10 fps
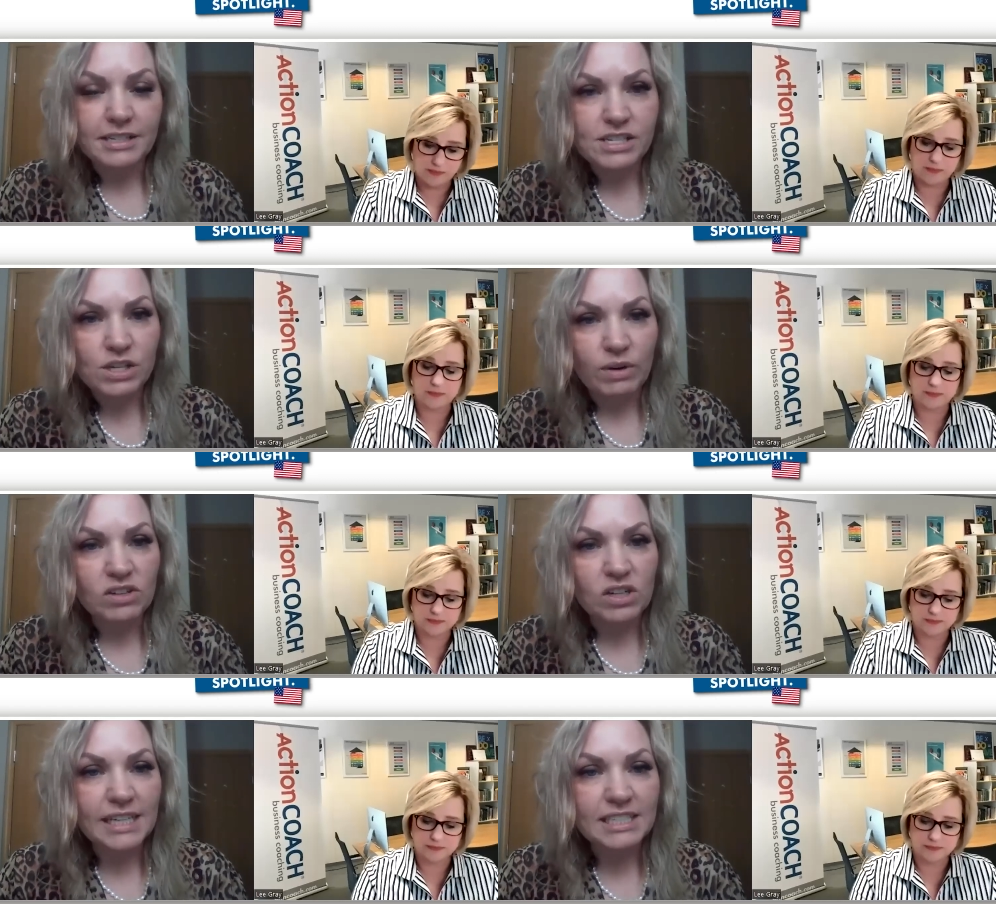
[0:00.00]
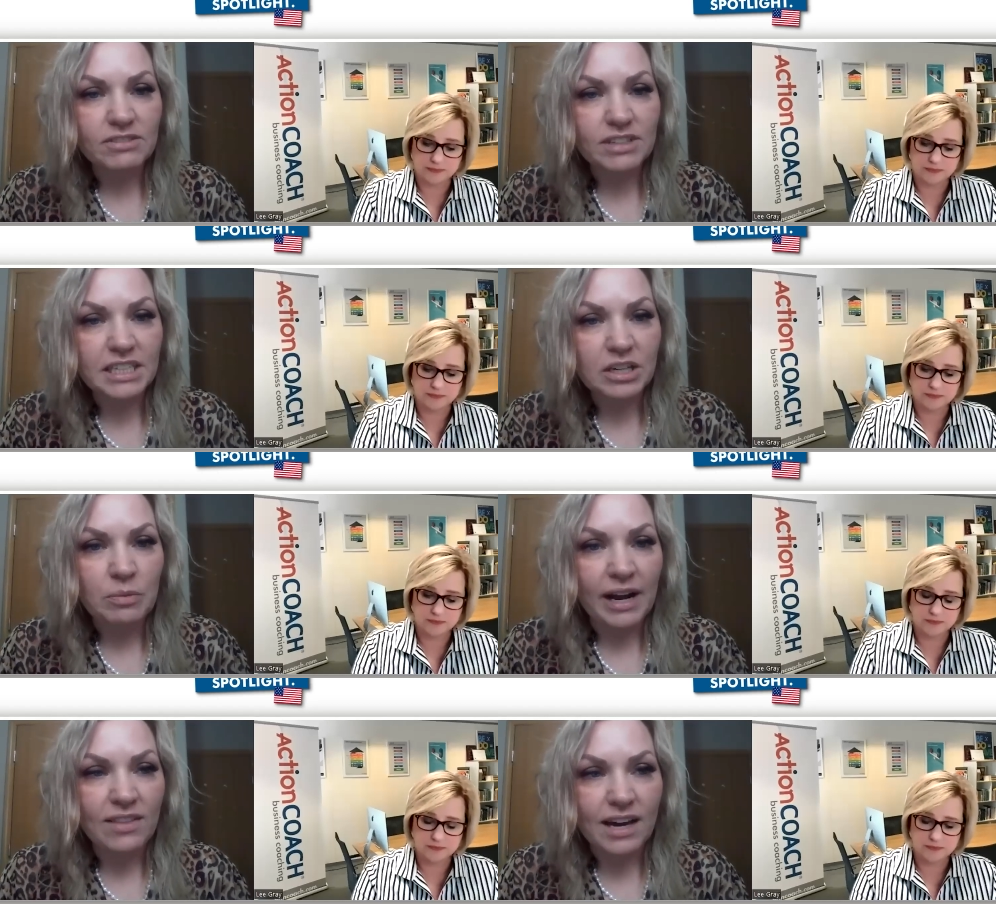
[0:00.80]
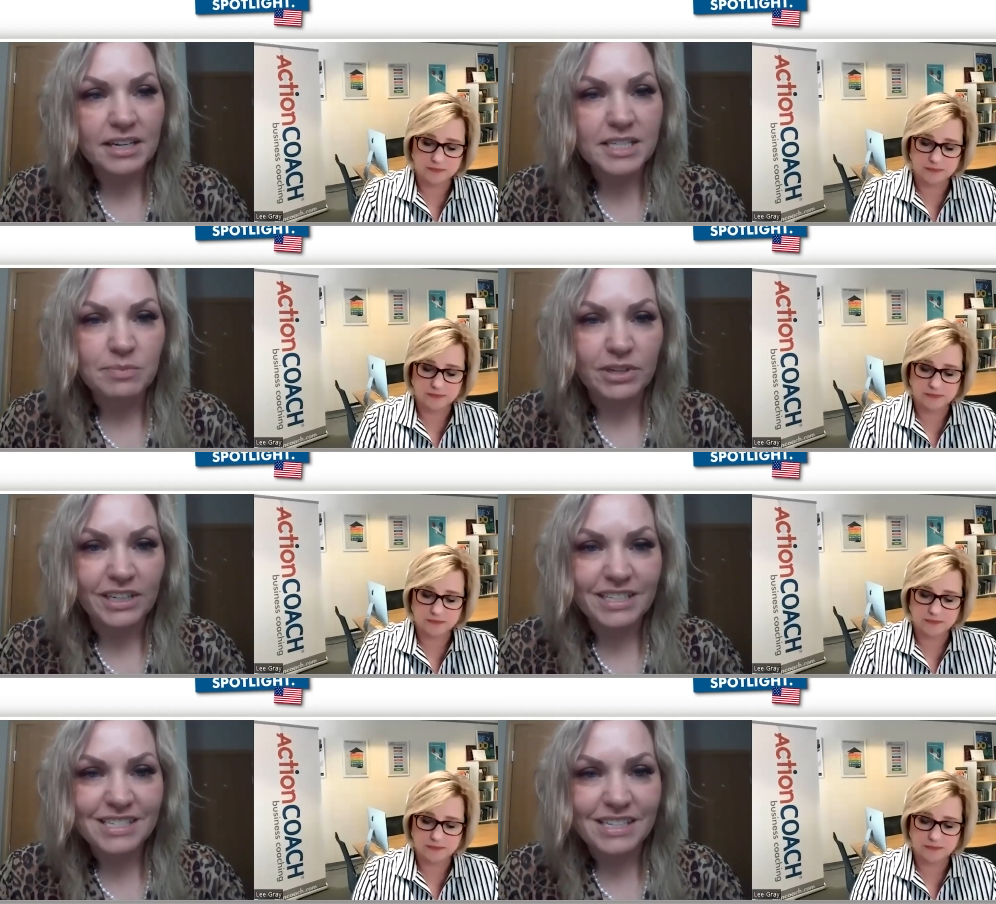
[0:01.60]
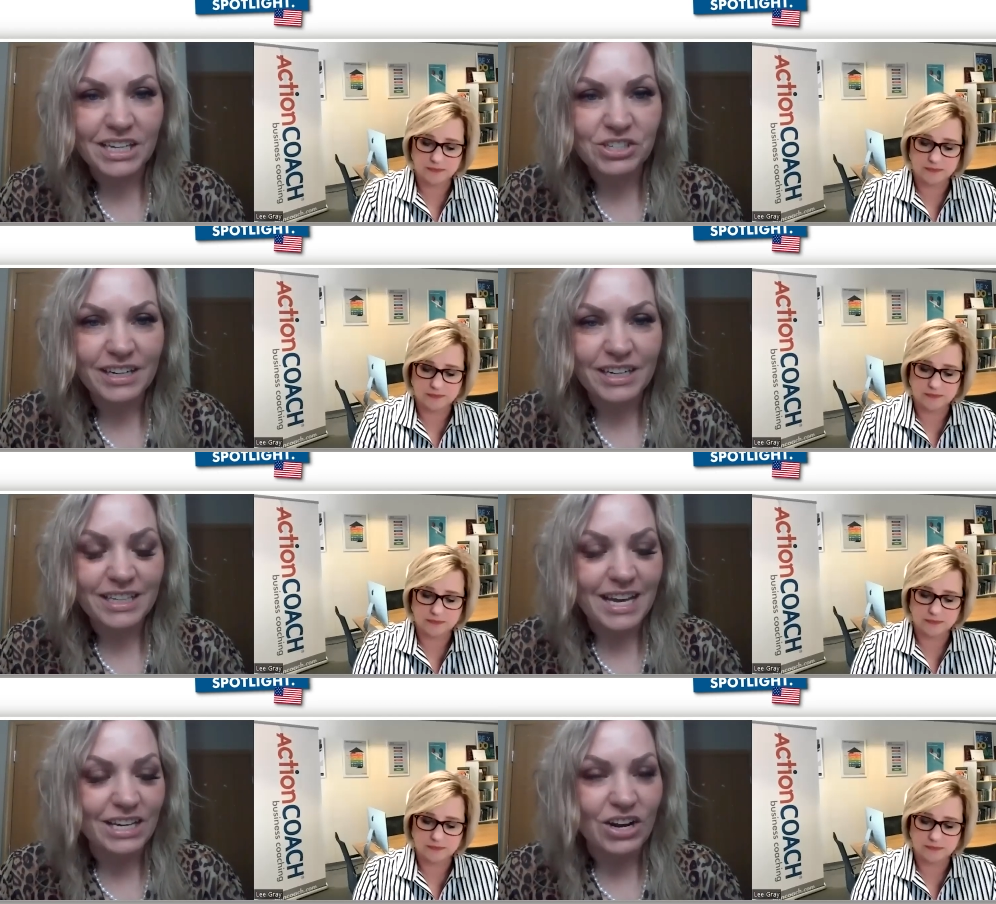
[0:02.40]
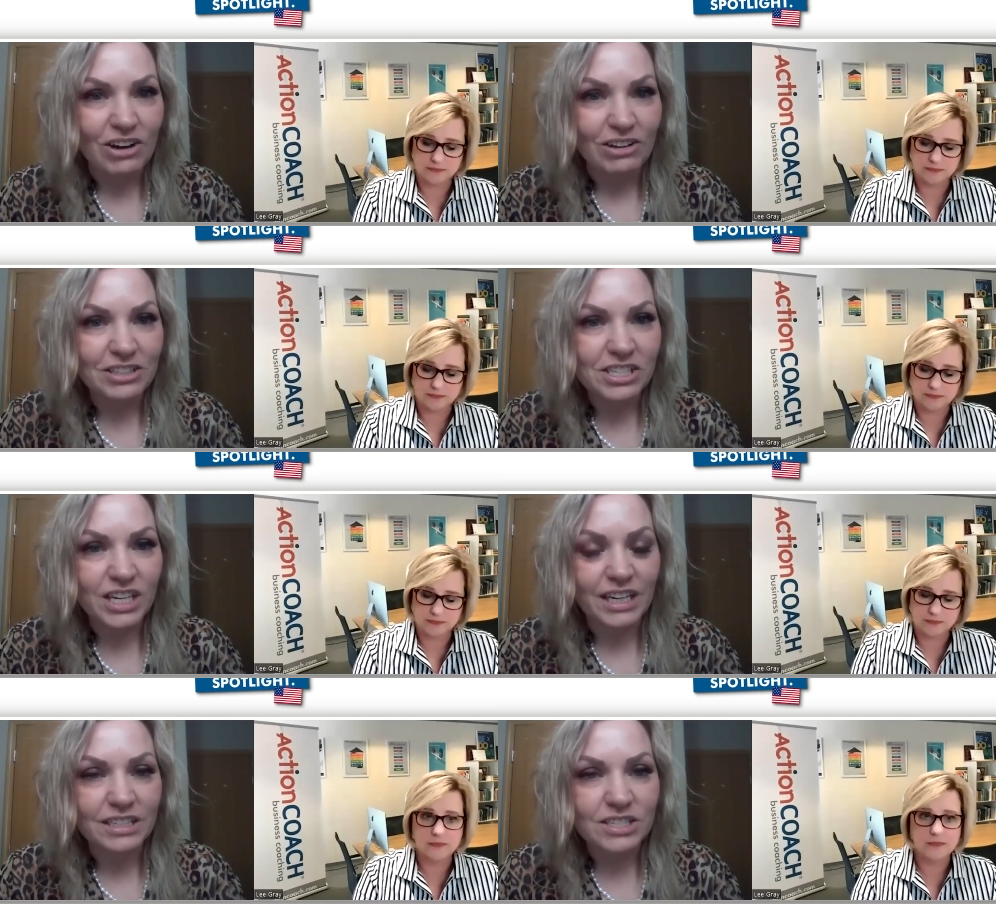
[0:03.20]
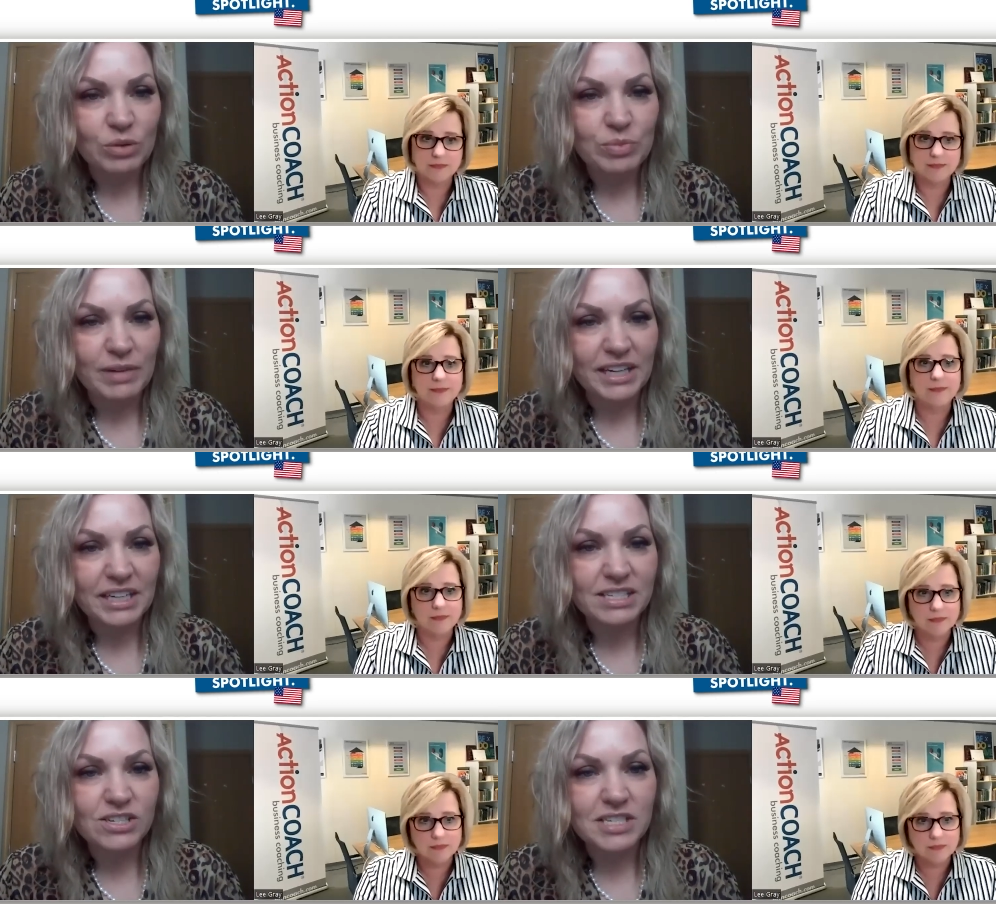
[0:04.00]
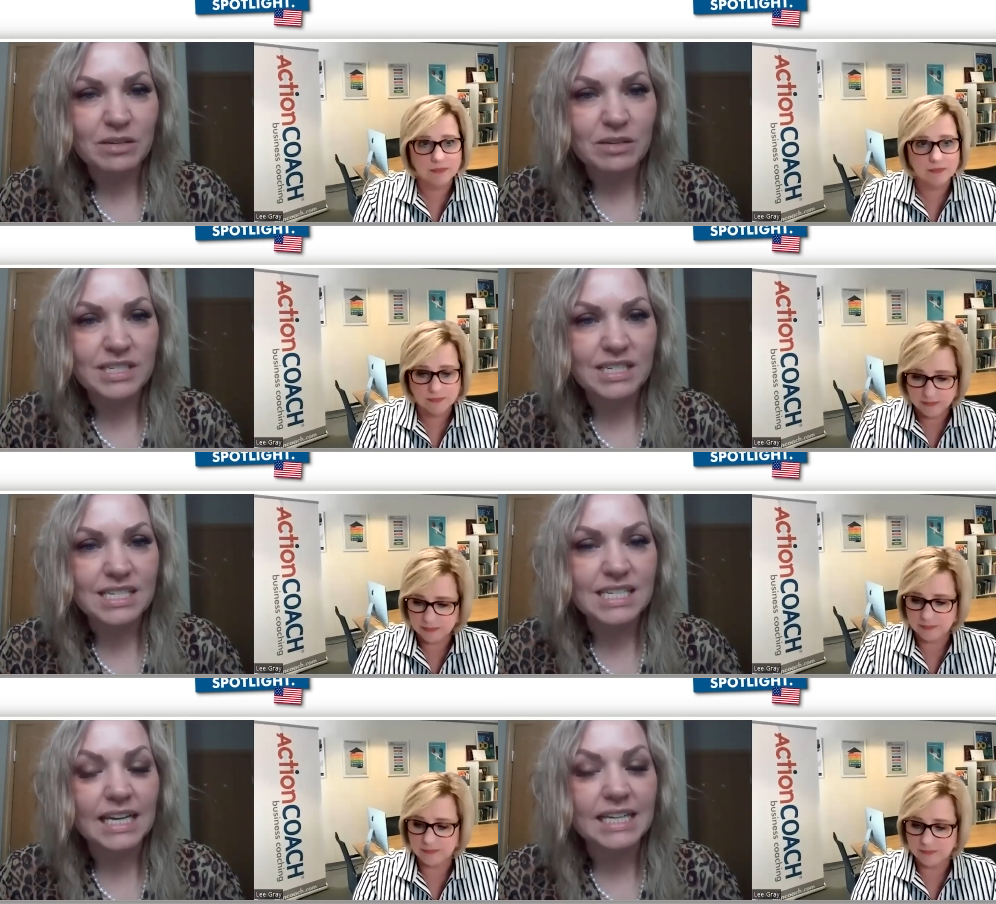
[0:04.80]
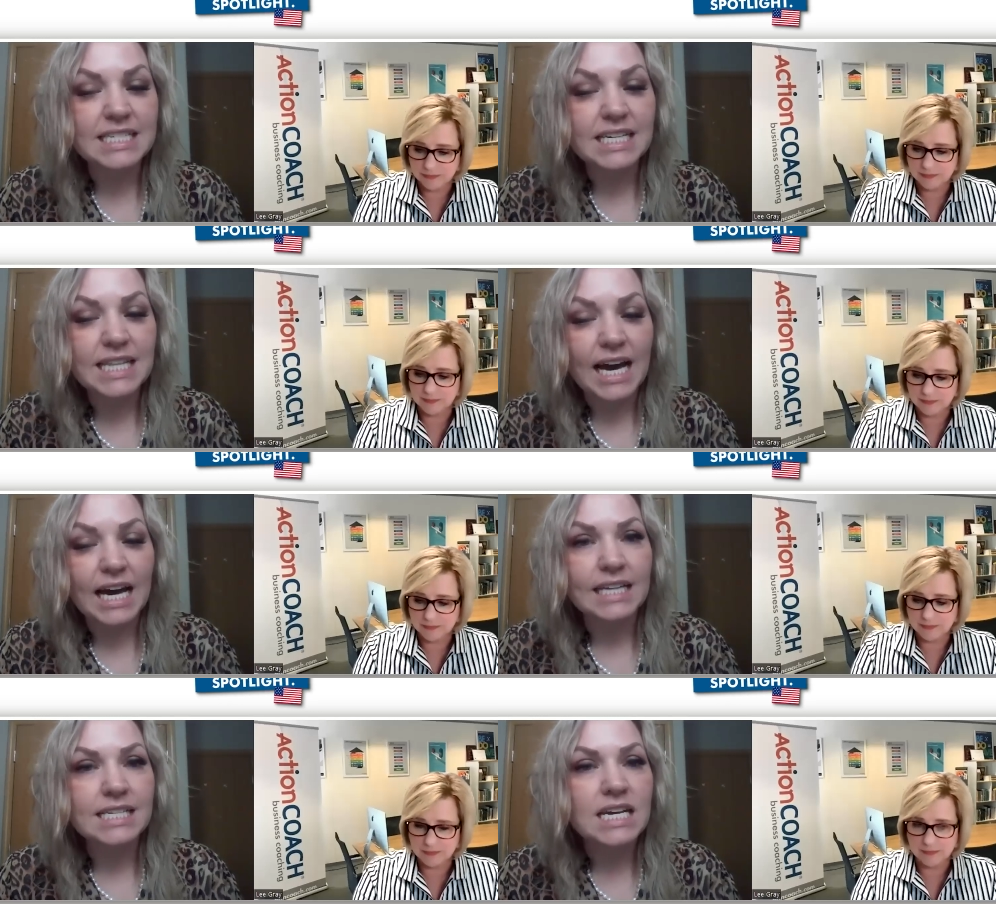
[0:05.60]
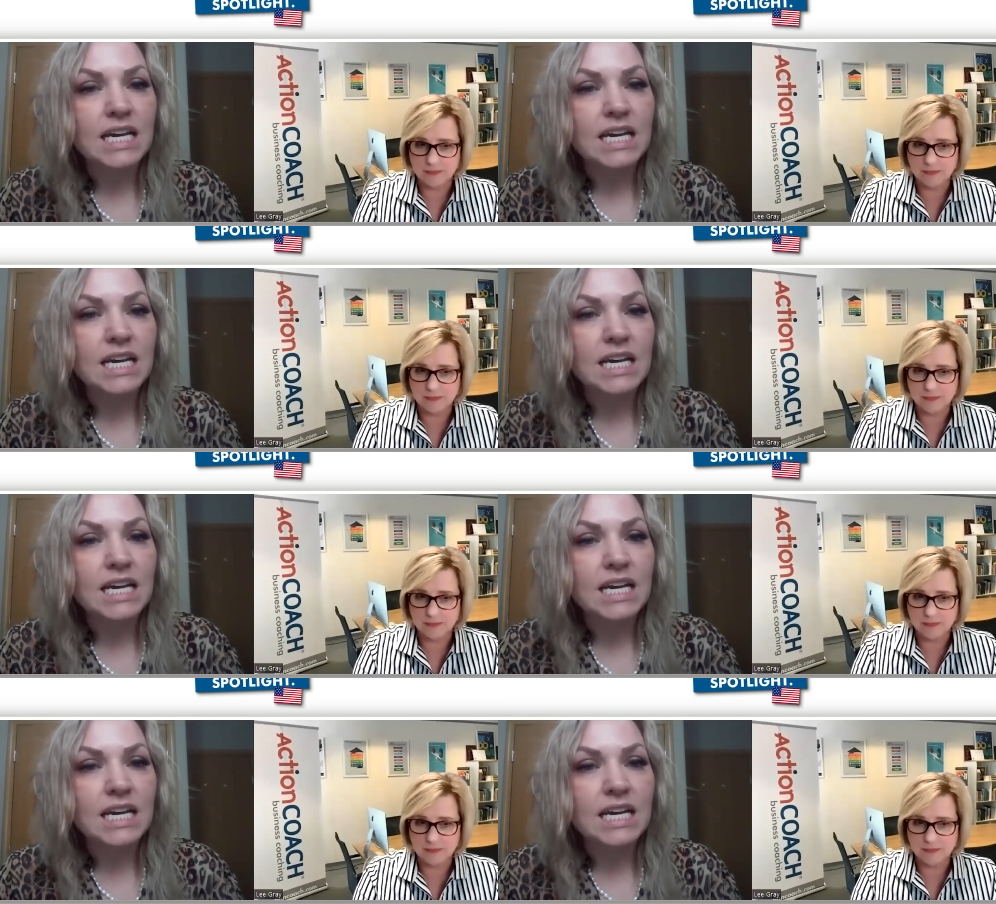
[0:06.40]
Speaker 1: And so I've collectively combined that experience and that training and that knowledge and opened my consulting business. And I did that